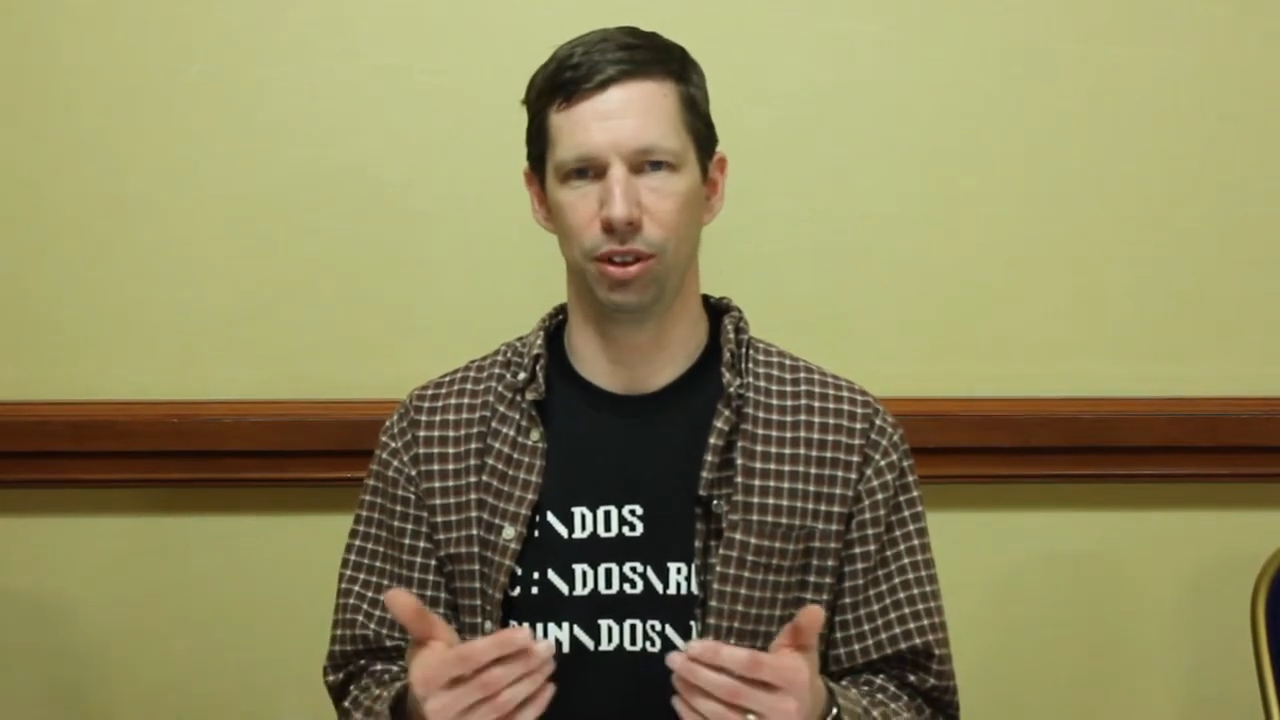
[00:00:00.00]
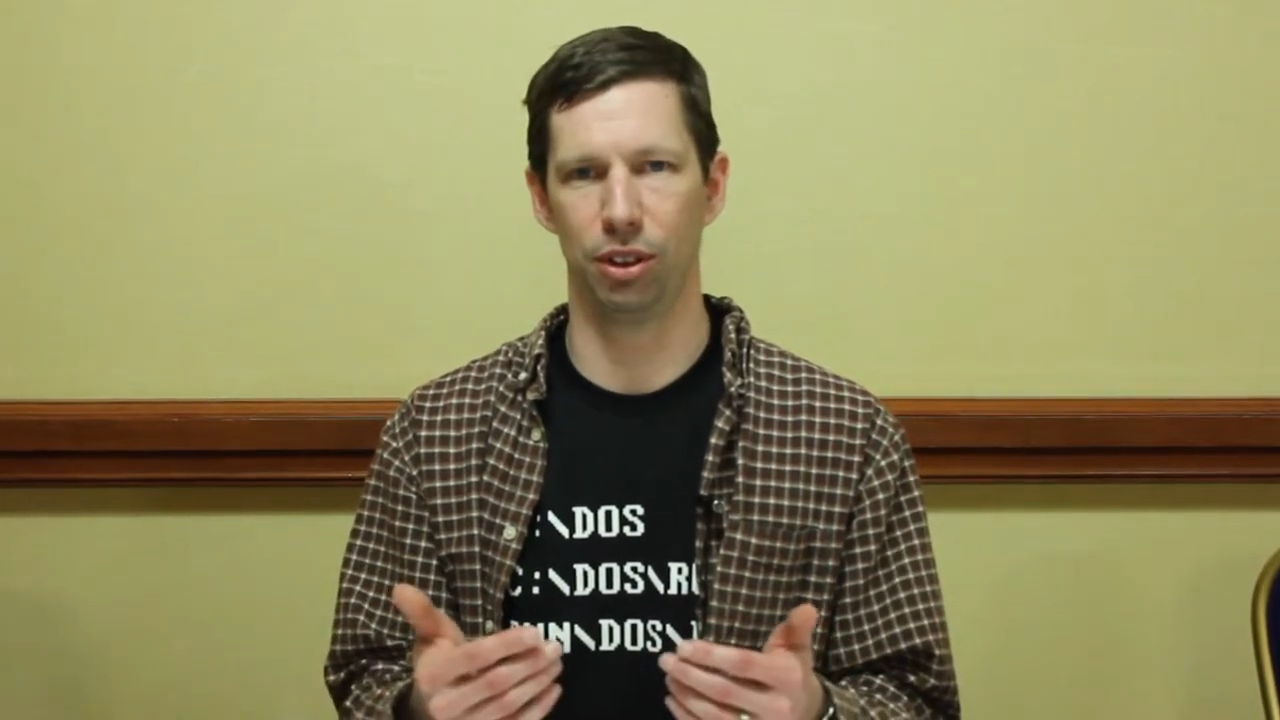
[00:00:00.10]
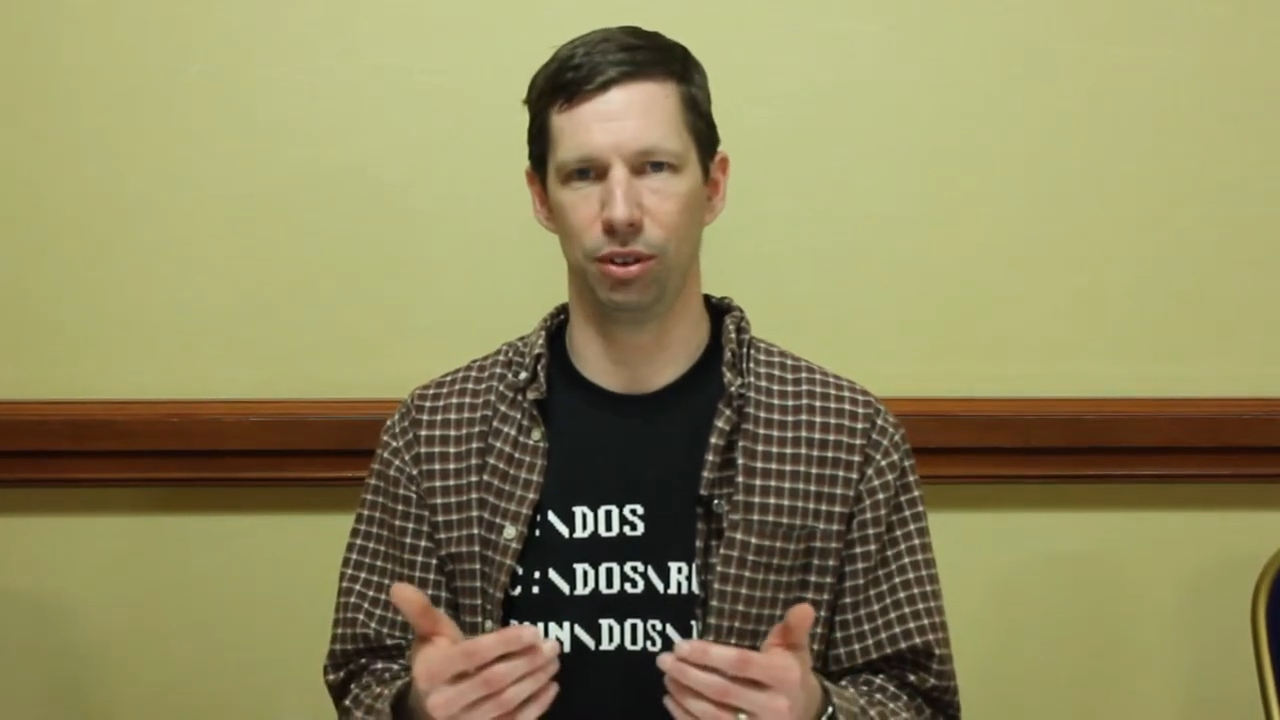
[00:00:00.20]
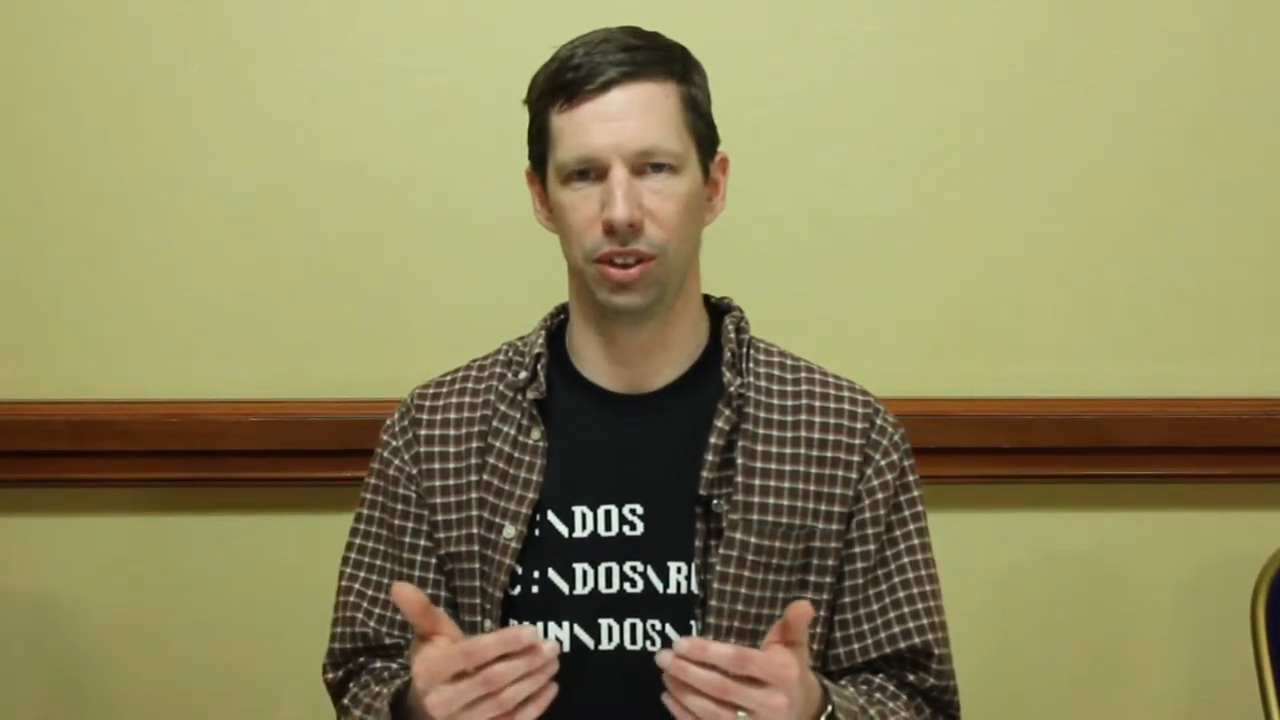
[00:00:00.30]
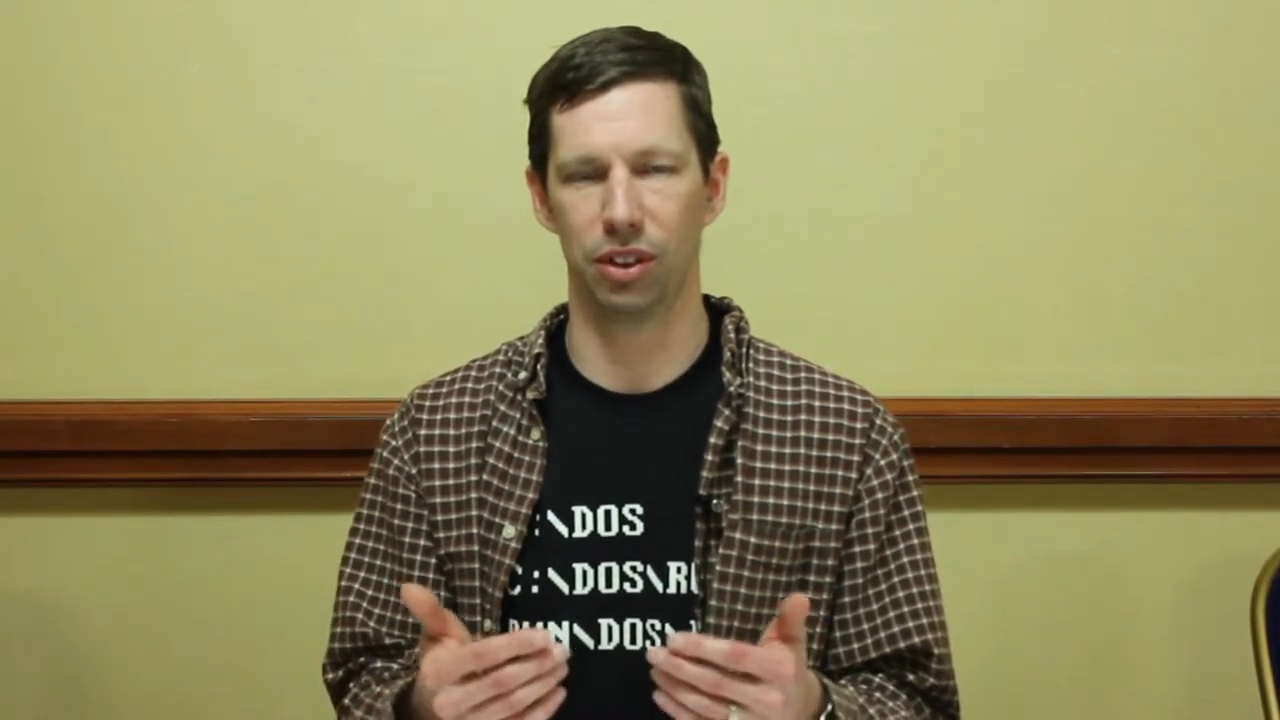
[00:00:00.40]
to
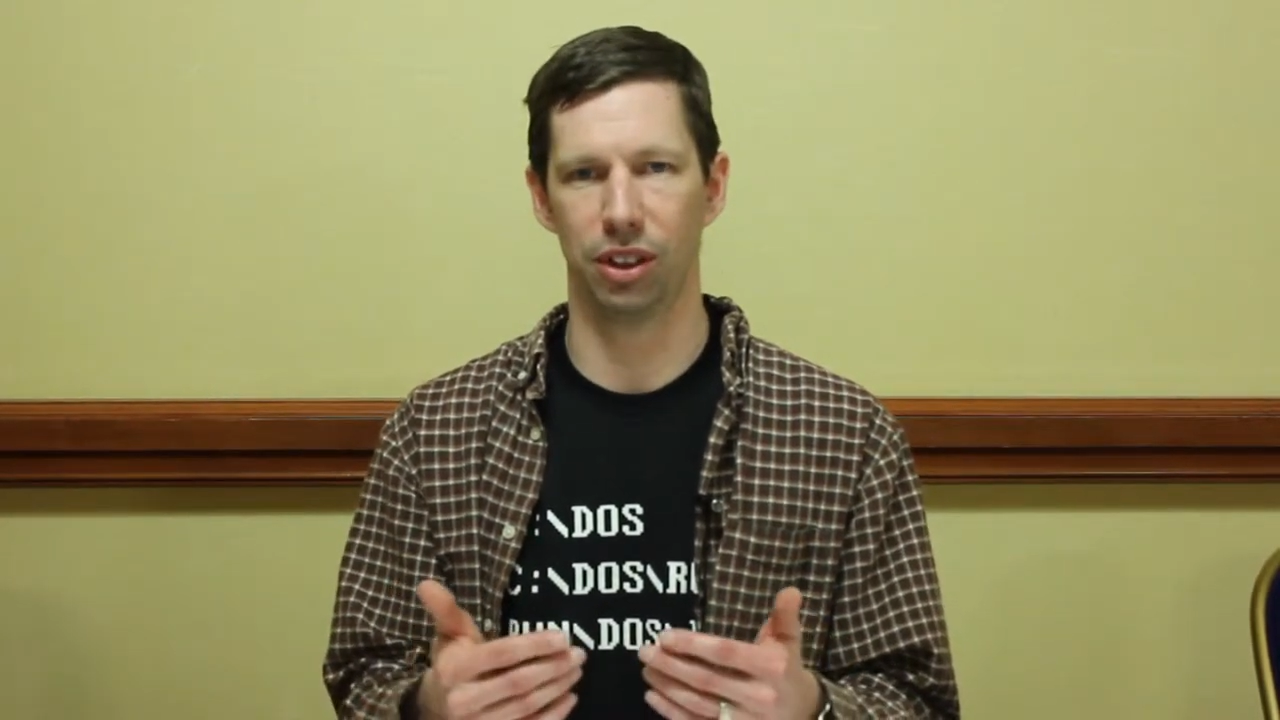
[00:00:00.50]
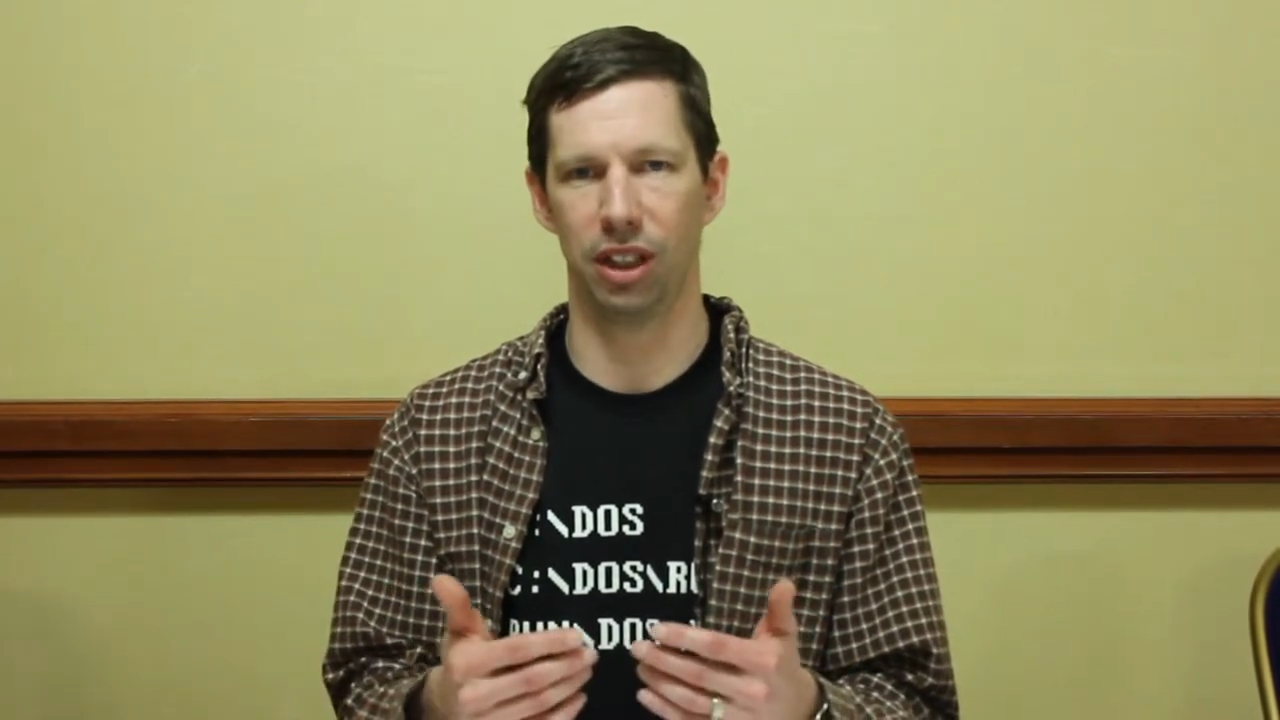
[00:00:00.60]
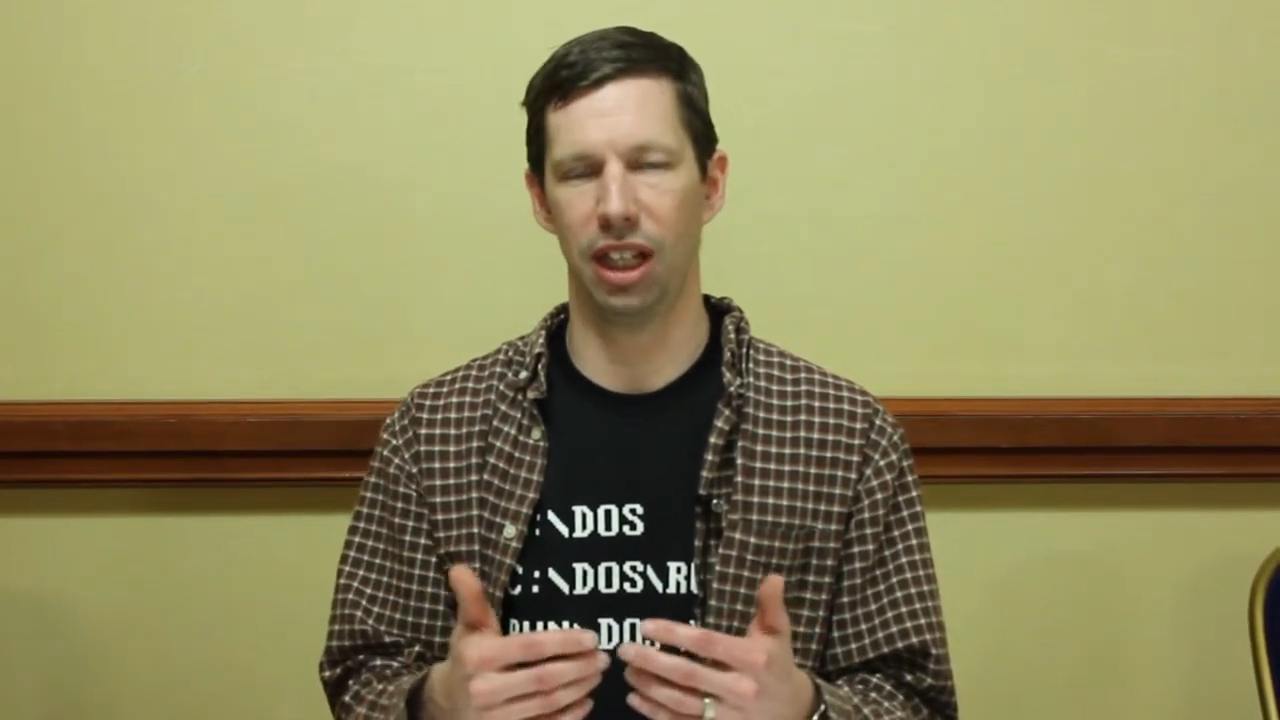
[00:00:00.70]
do is uh,